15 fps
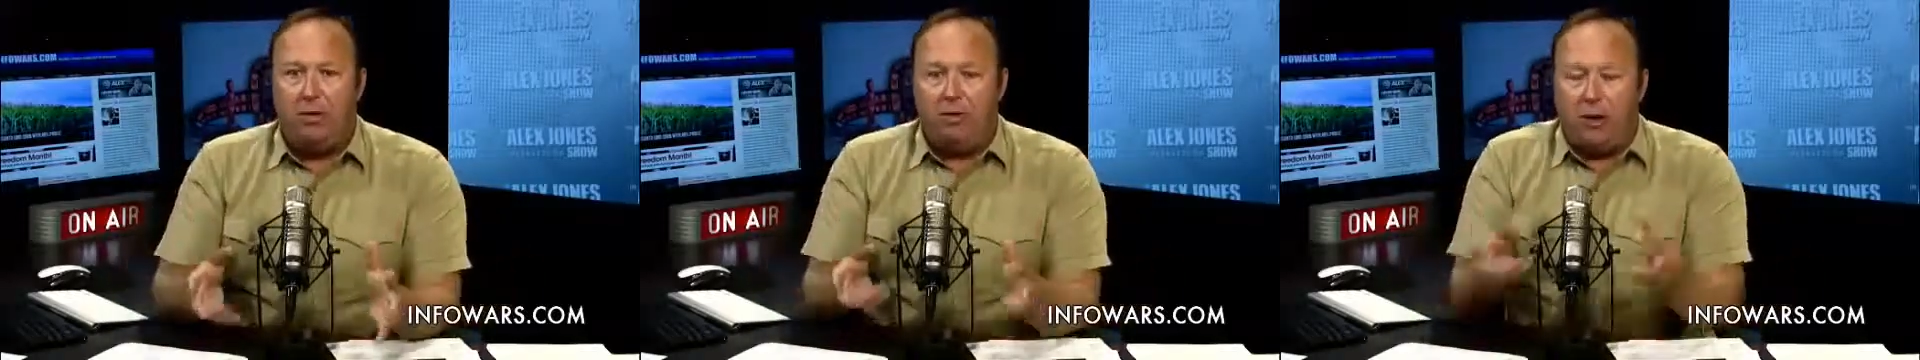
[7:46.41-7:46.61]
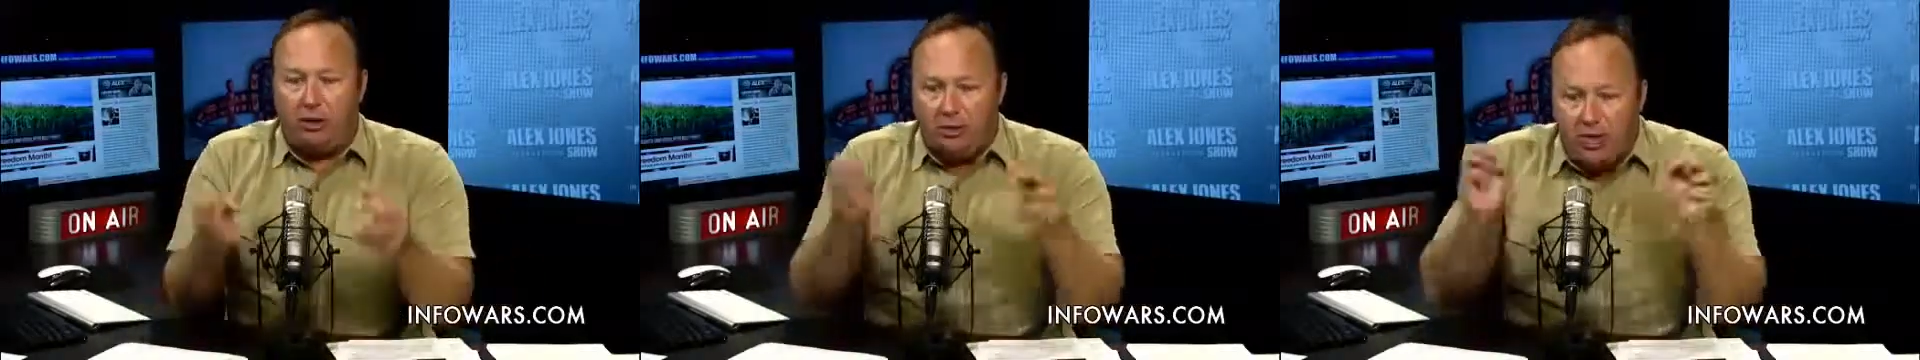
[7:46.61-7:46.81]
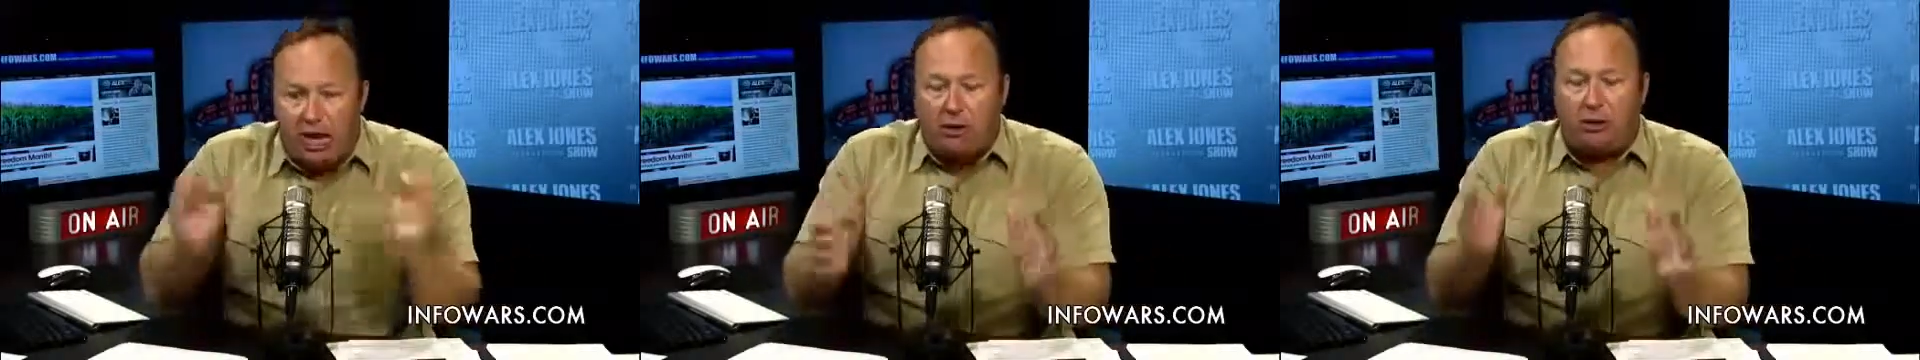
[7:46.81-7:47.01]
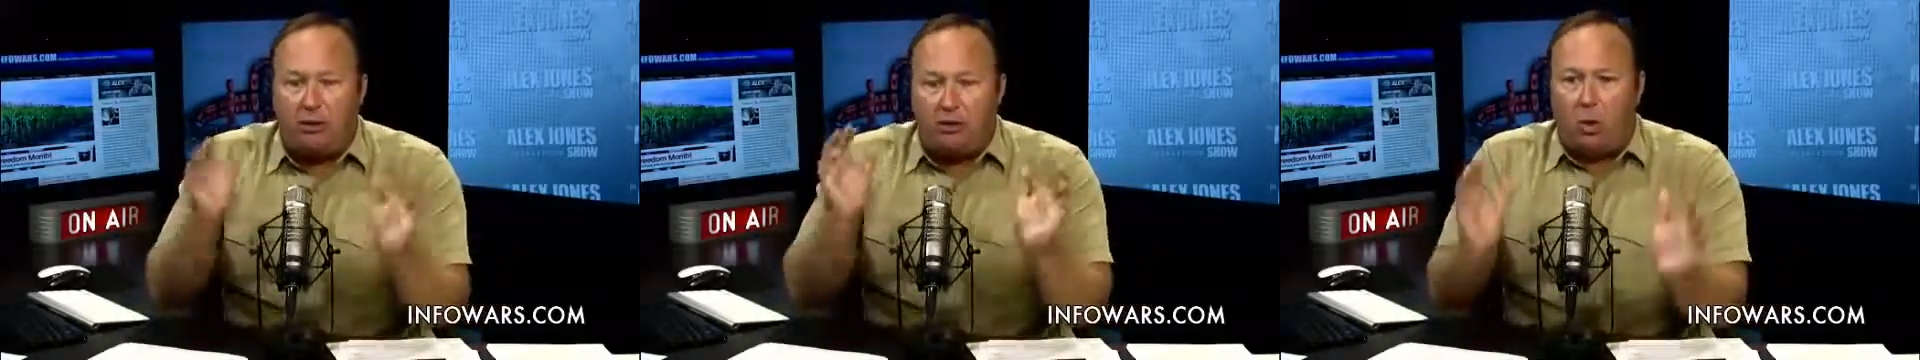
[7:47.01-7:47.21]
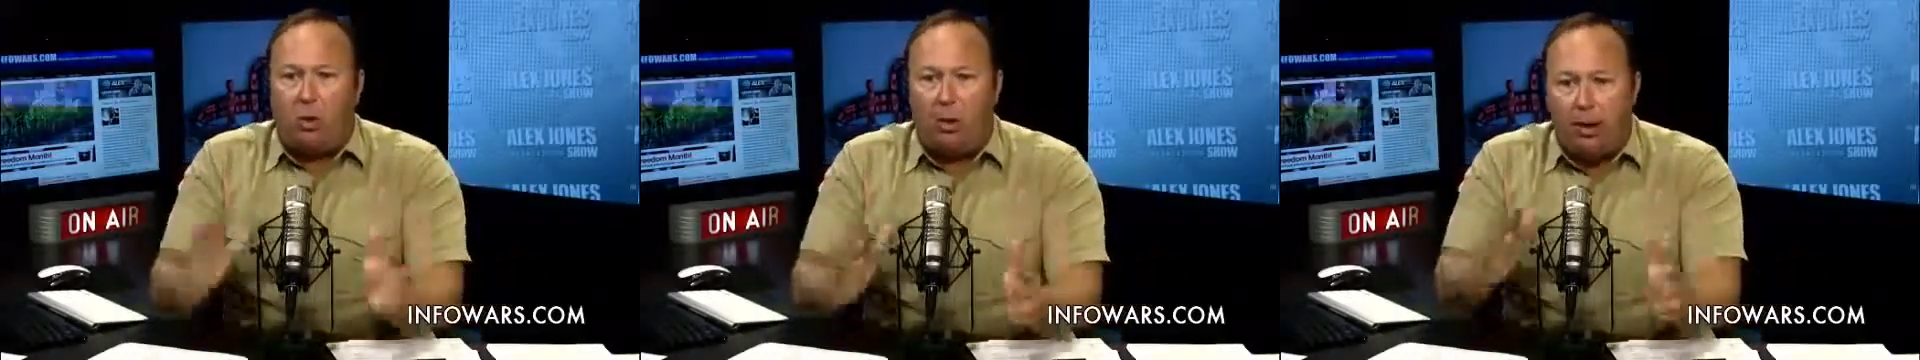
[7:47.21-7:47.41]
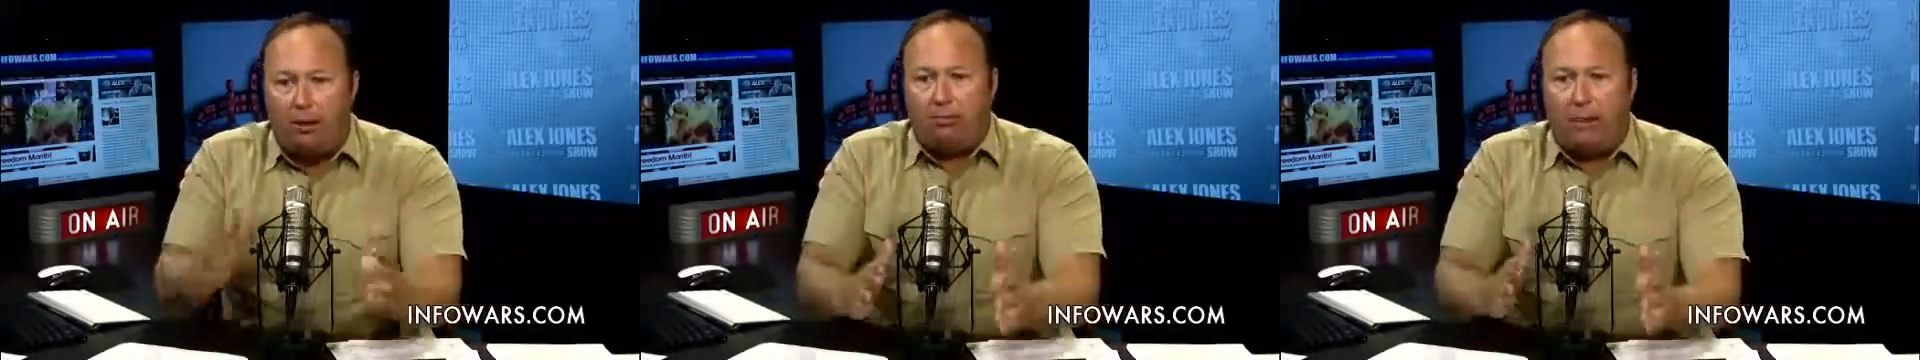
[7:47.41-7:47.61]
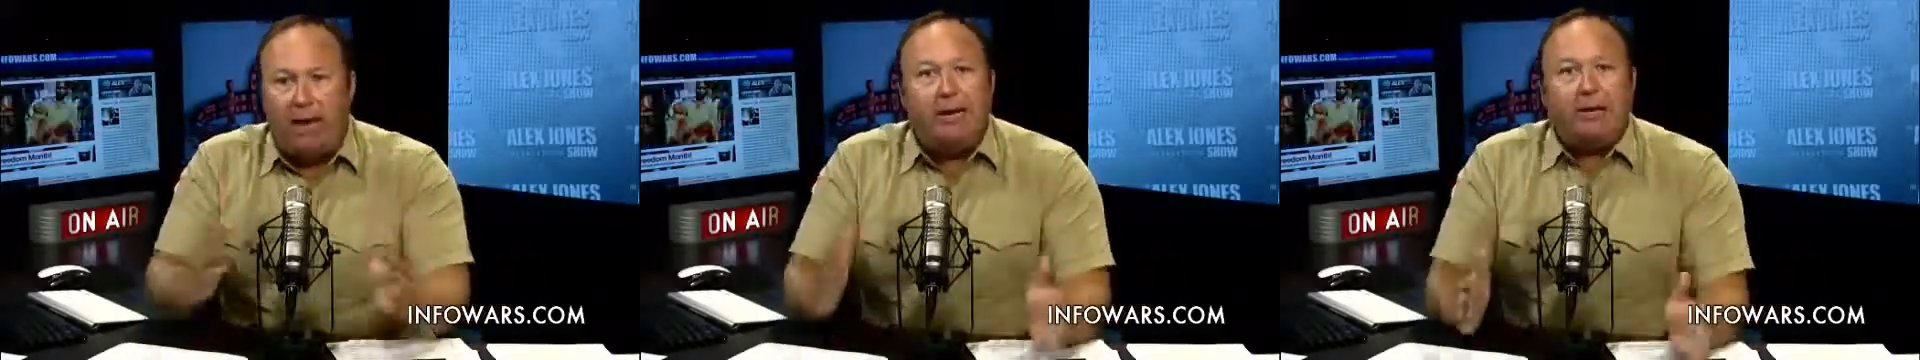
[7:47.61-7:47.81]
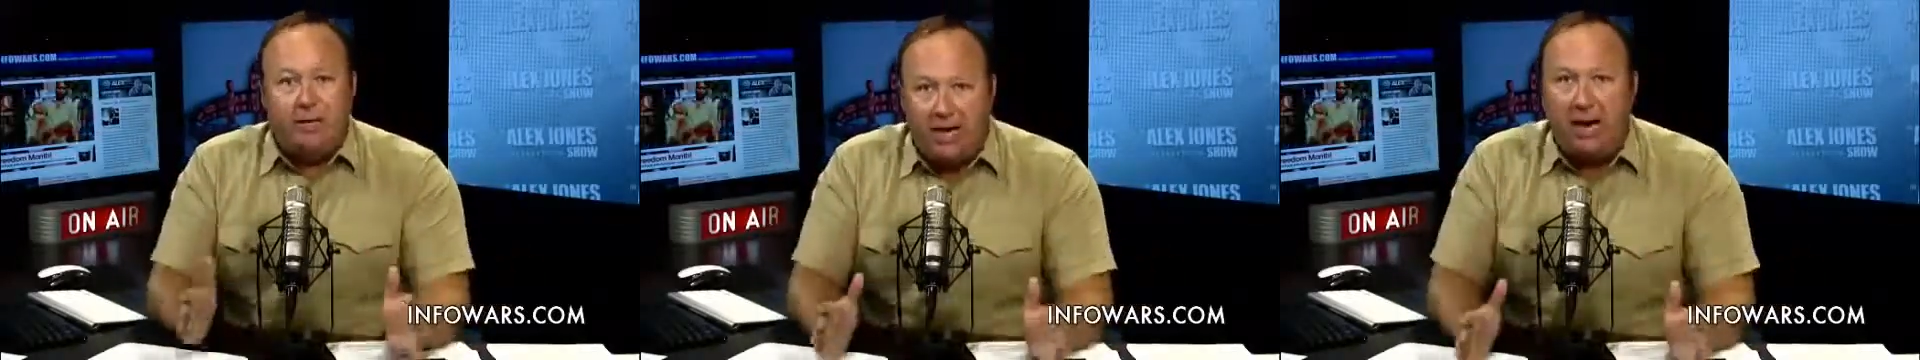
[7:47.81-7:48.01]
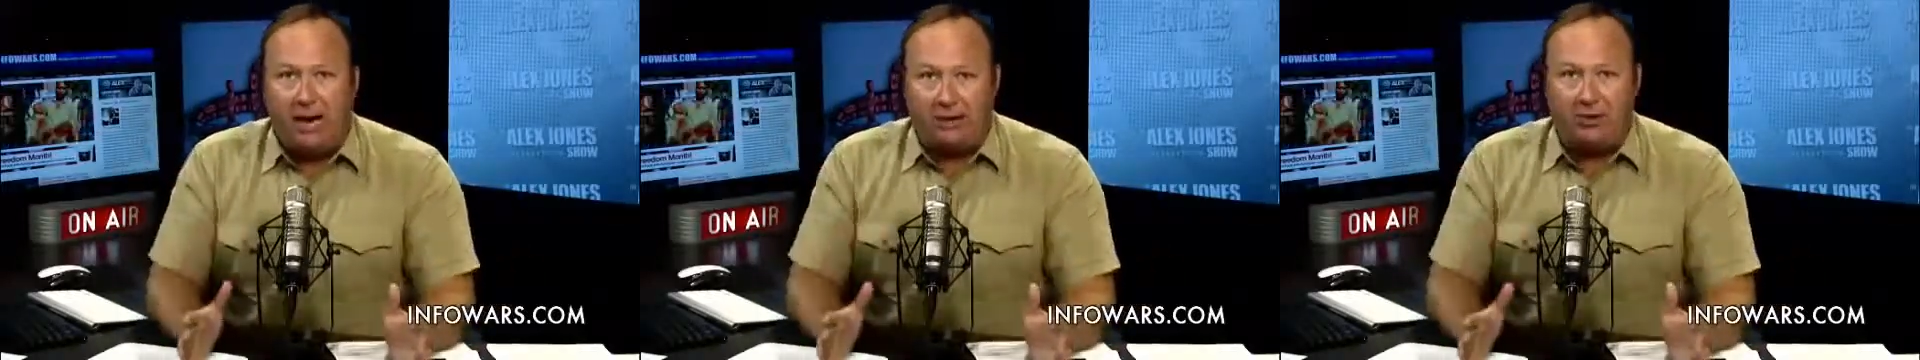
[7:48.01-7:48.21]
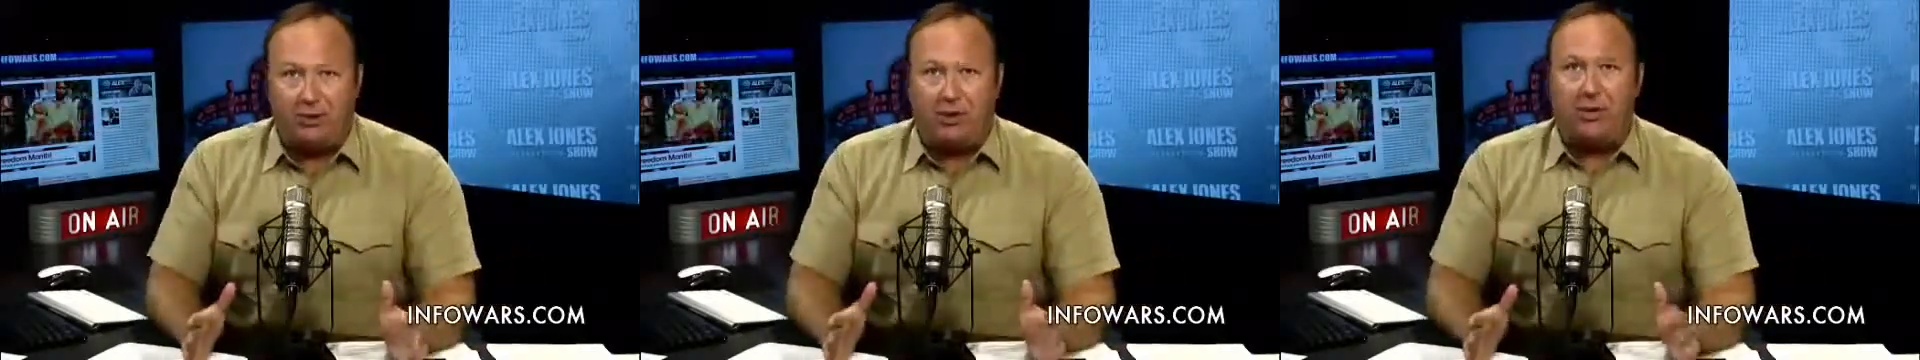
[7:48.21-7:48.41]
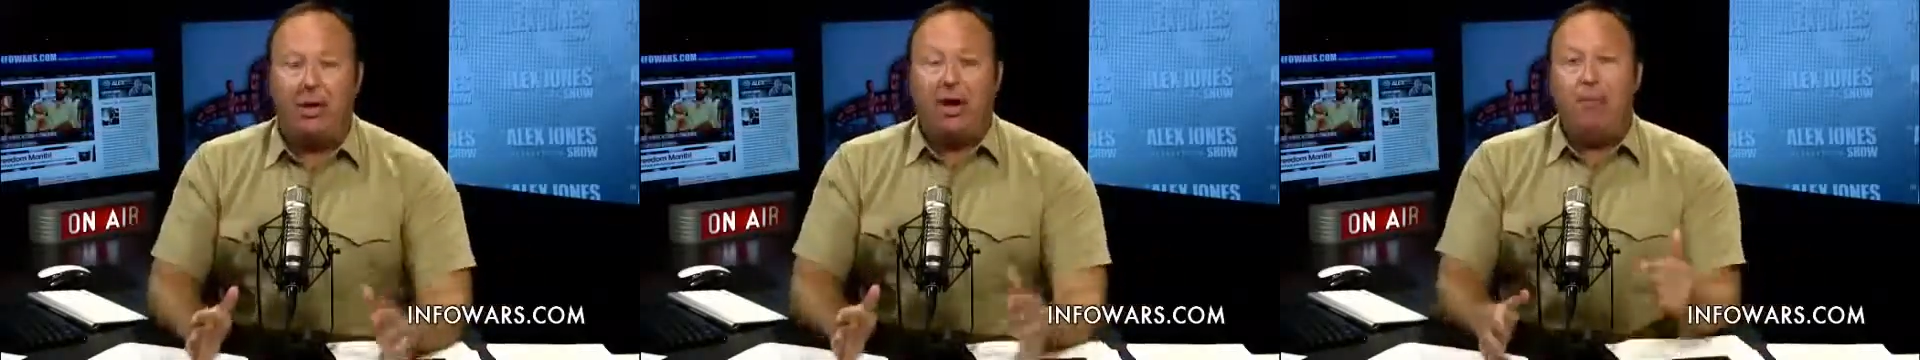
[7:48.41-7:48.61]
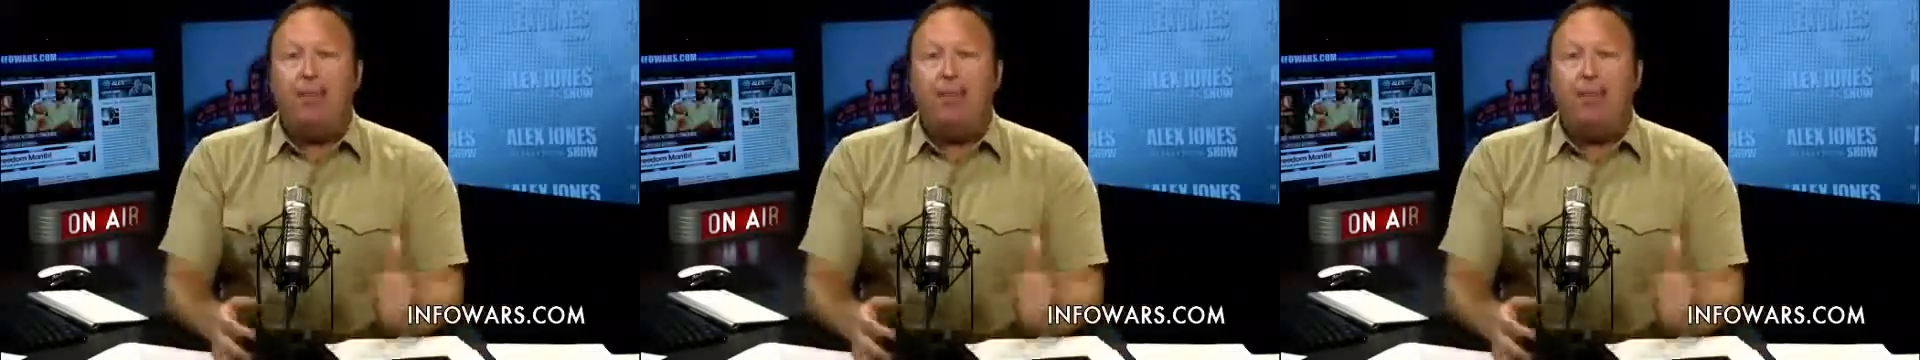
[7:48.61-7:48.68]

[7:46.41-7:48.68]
They're dictatorial blank checks,